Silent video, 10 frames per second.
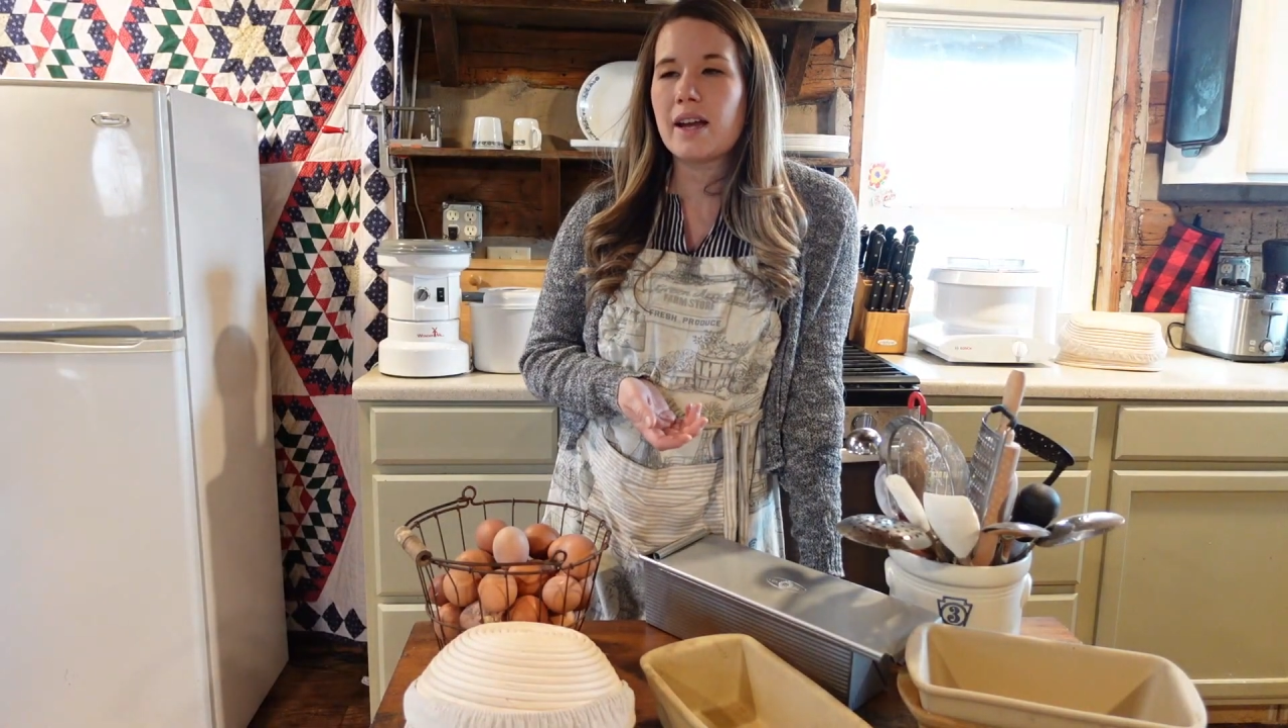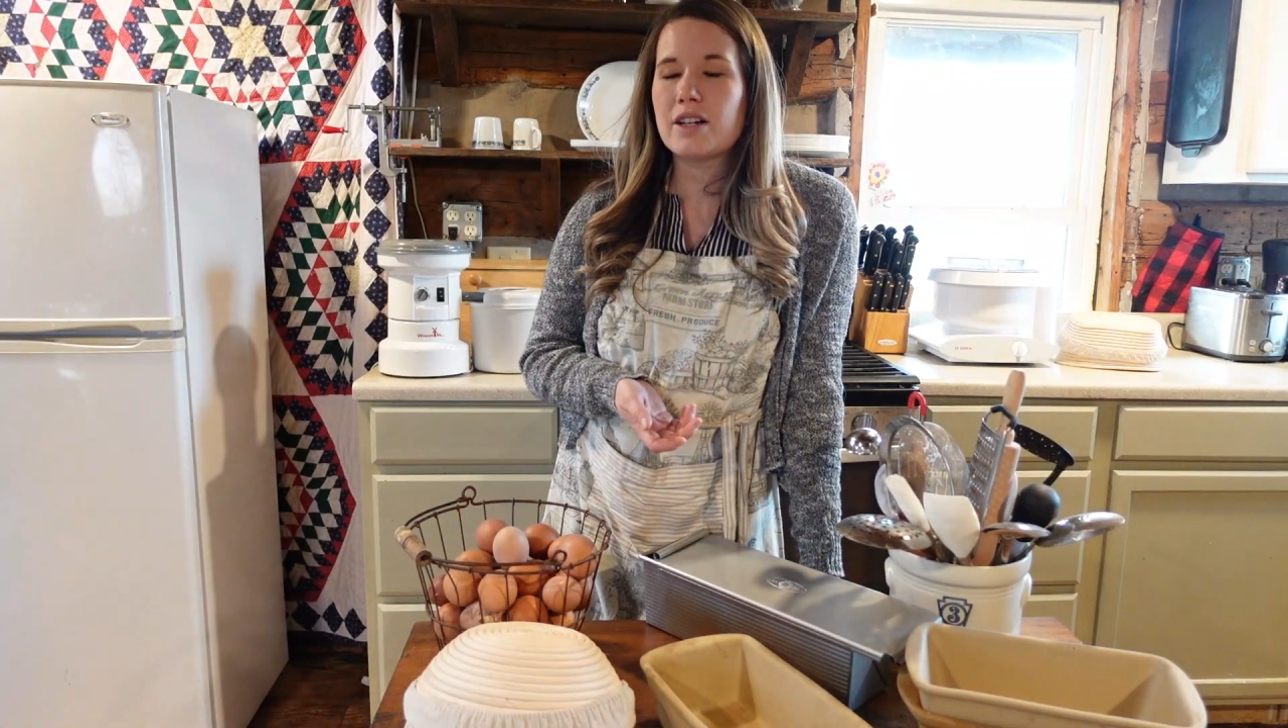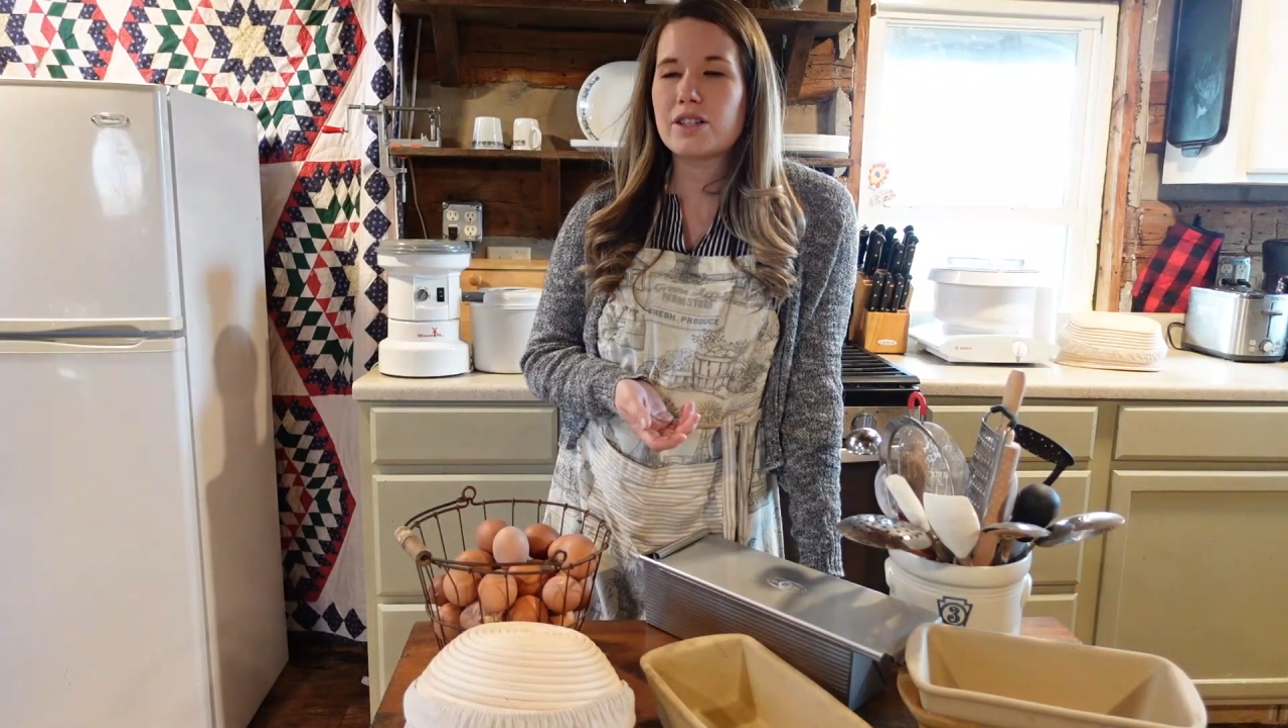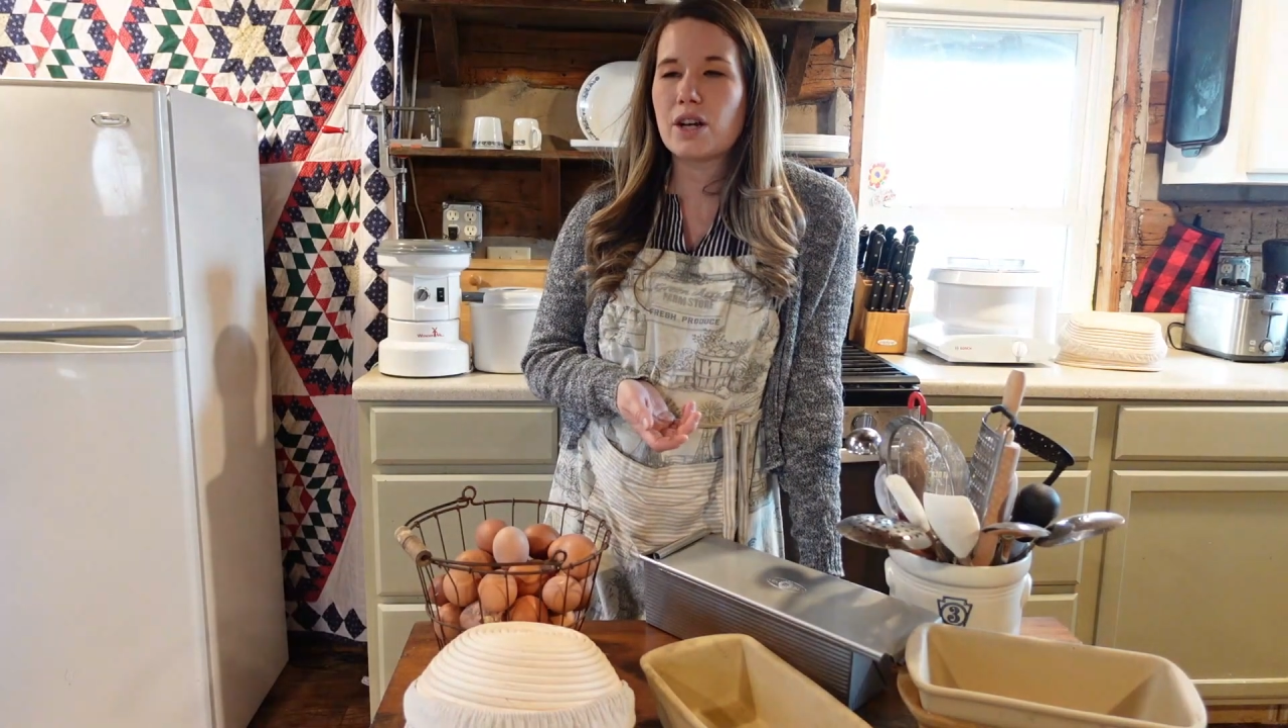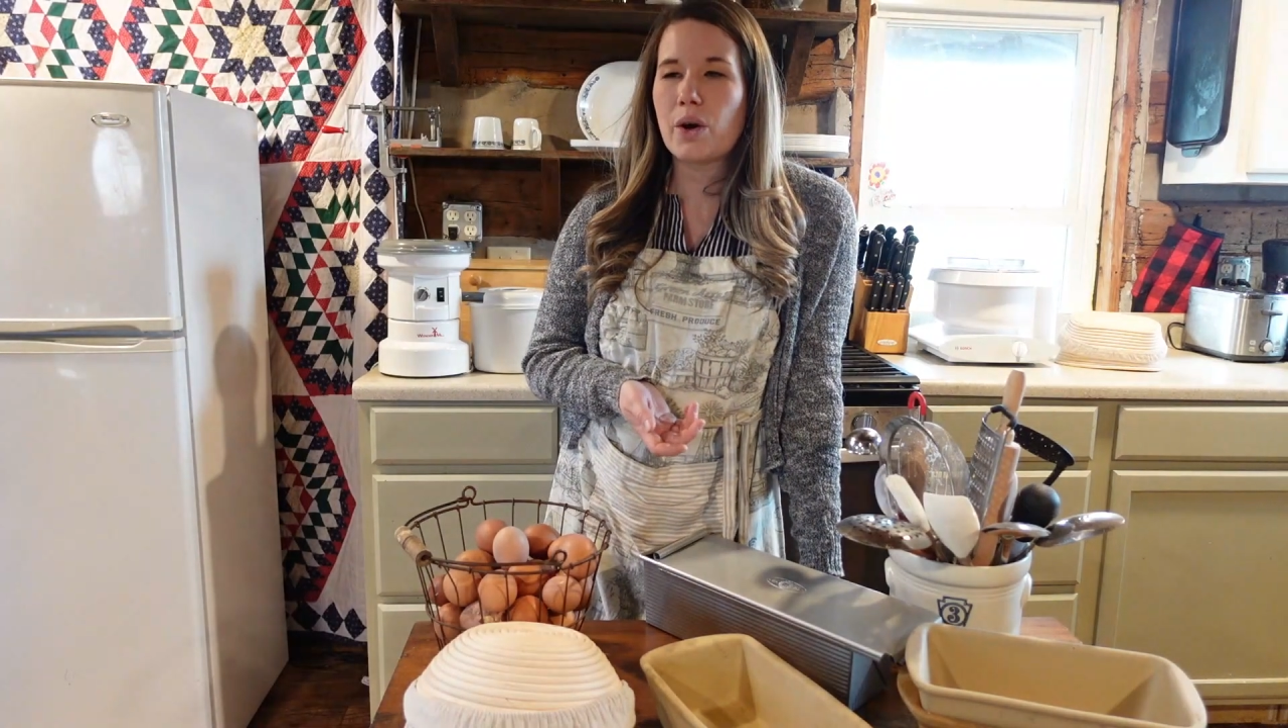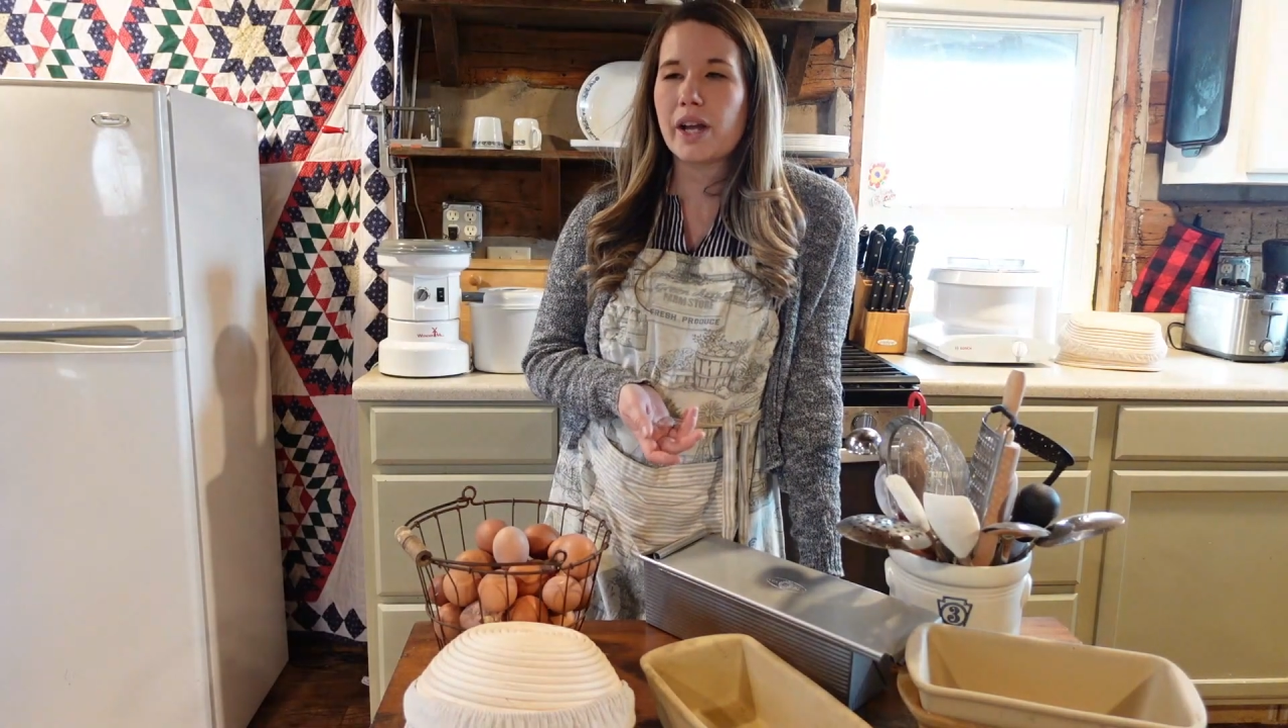and so I